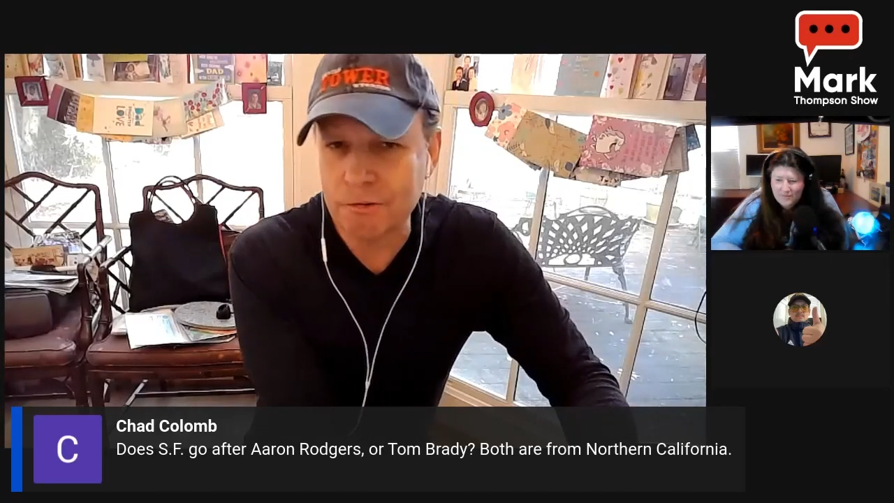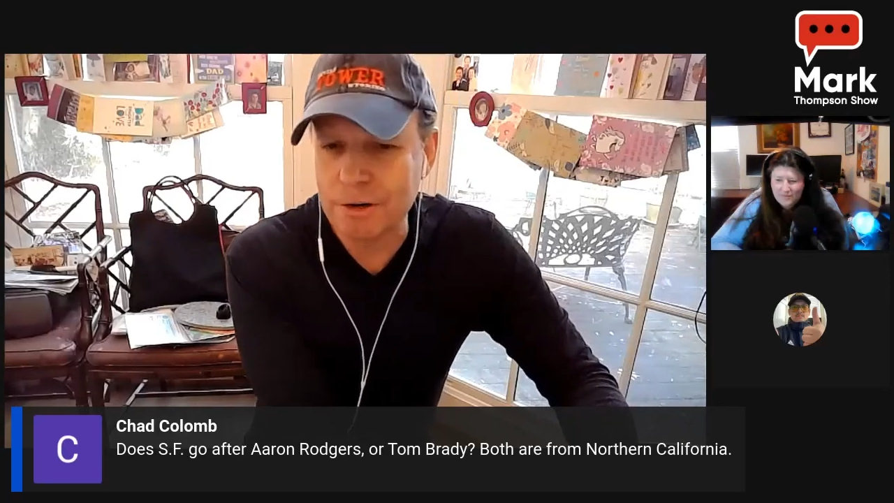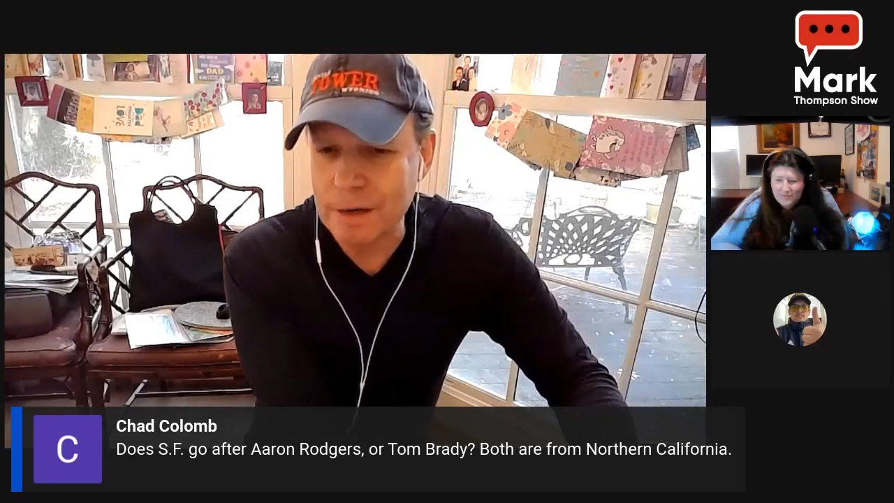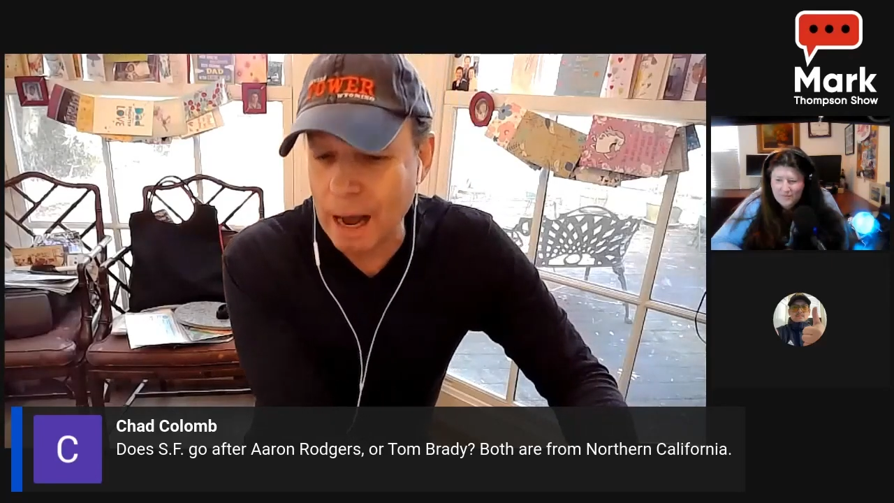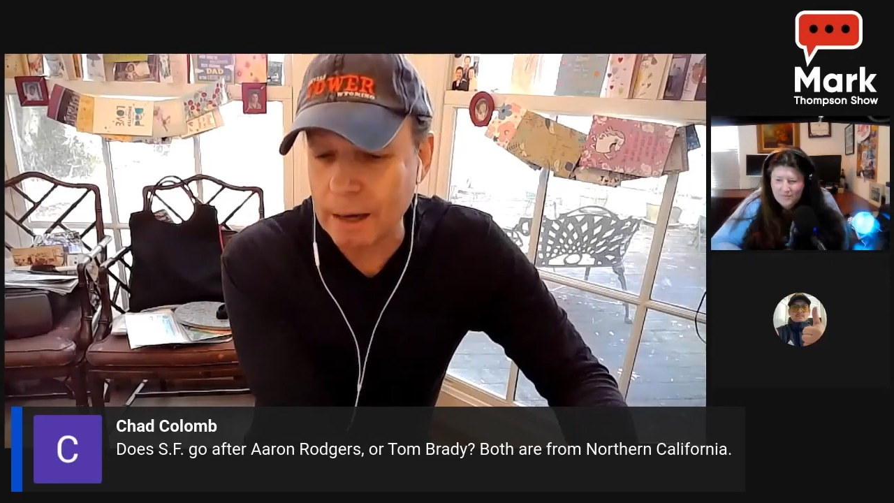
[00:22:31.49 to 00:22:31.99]

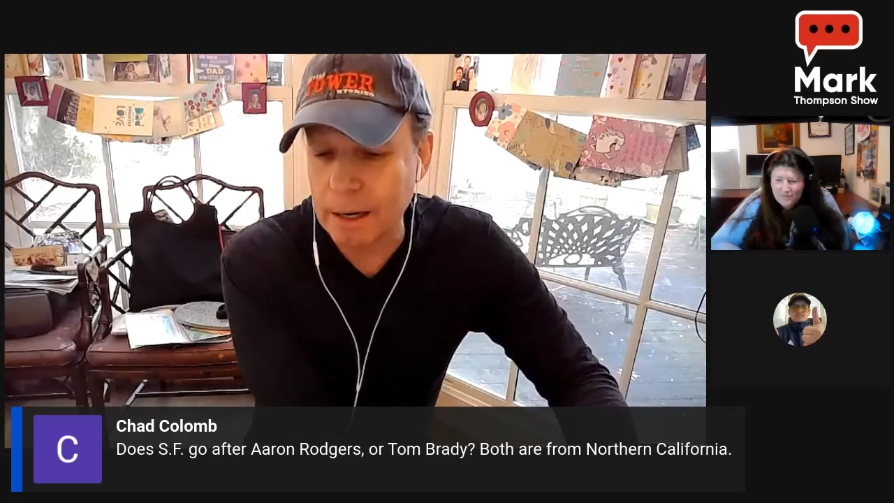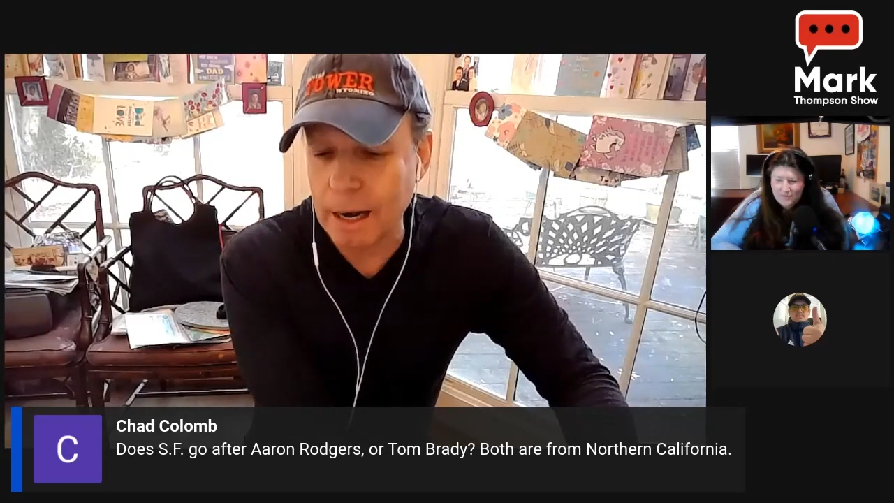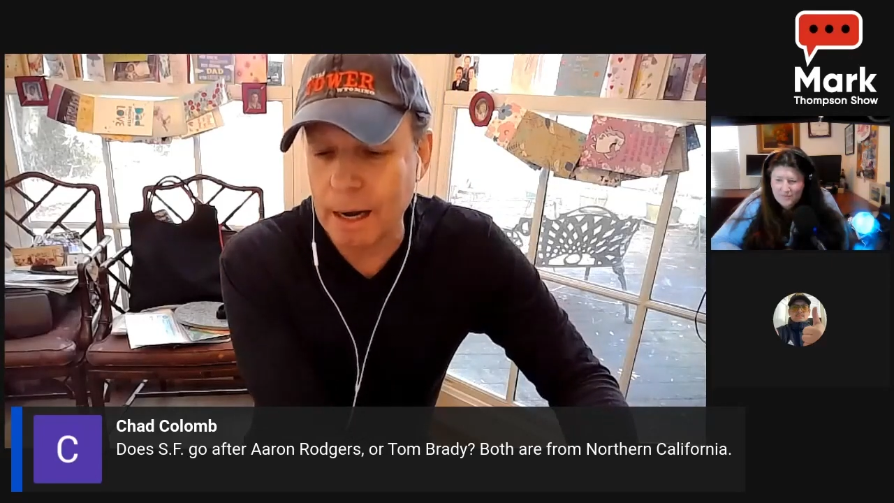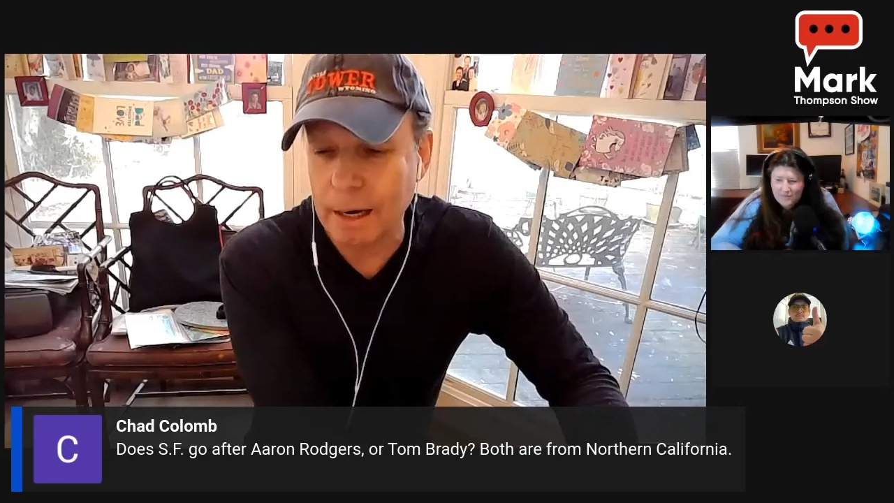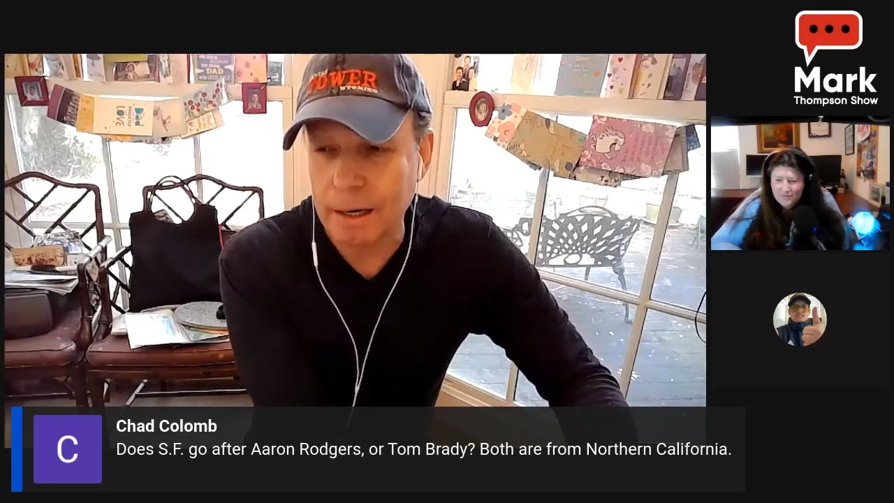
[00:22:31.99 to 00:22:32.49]
not
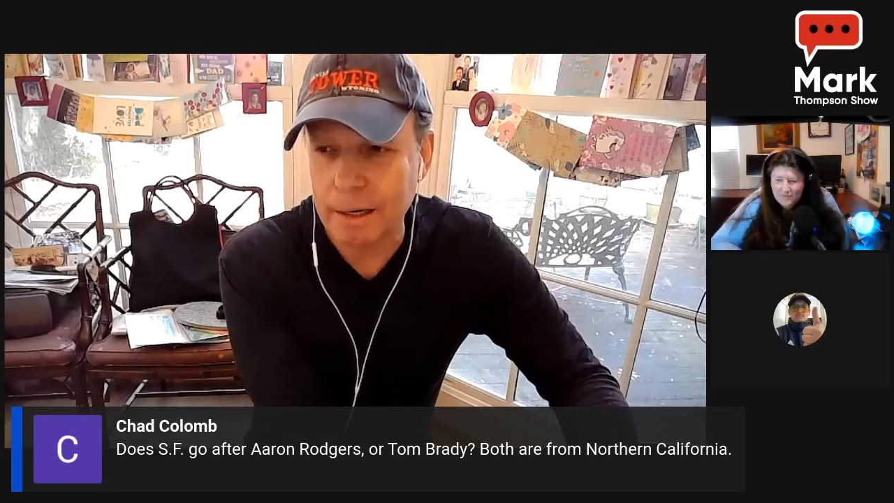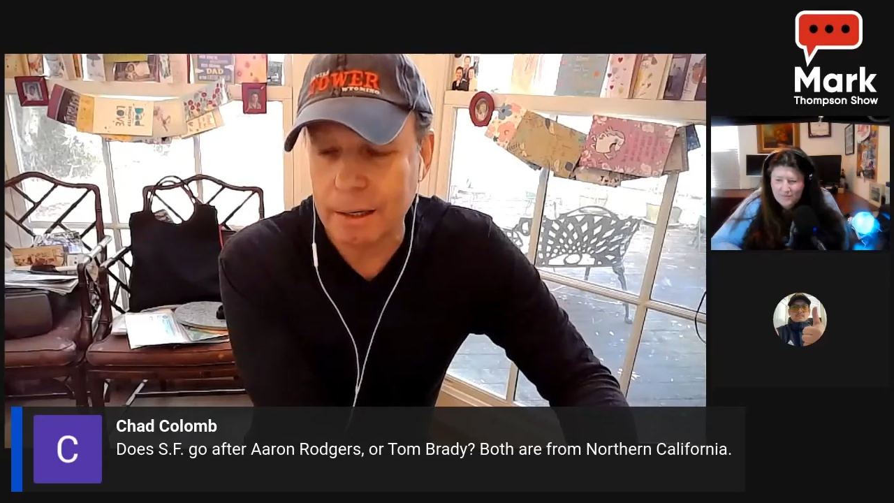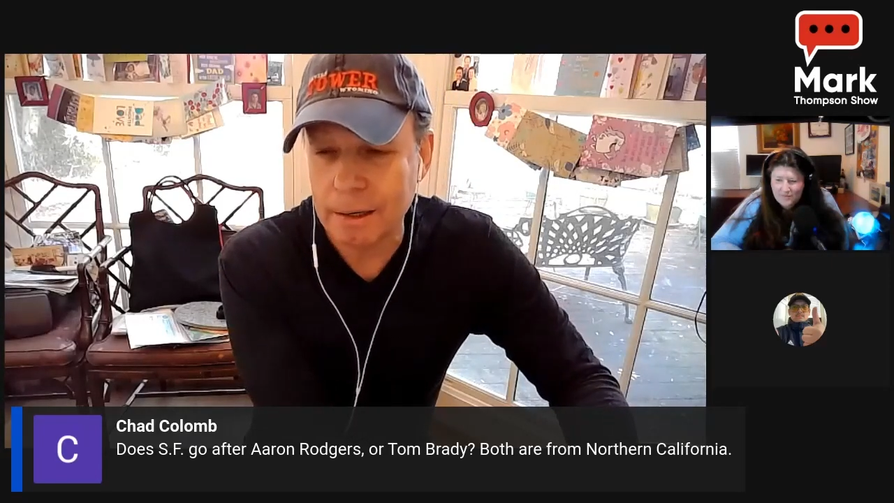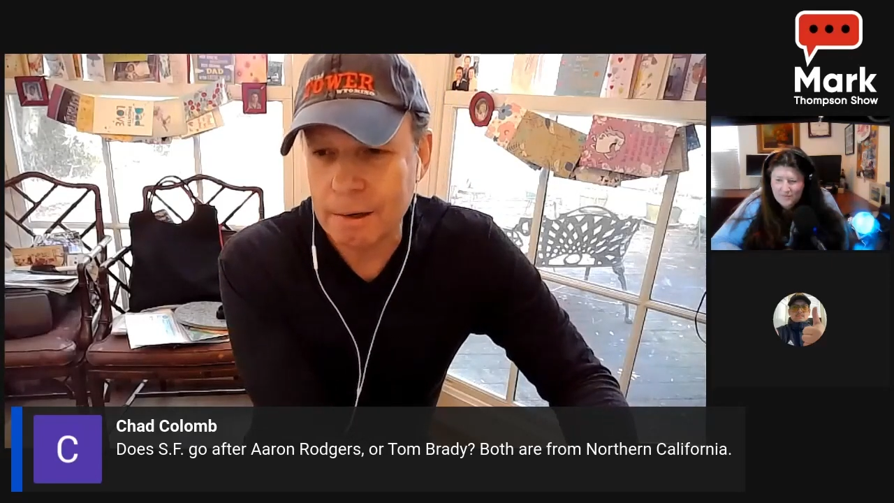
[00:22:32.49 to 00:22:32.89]
a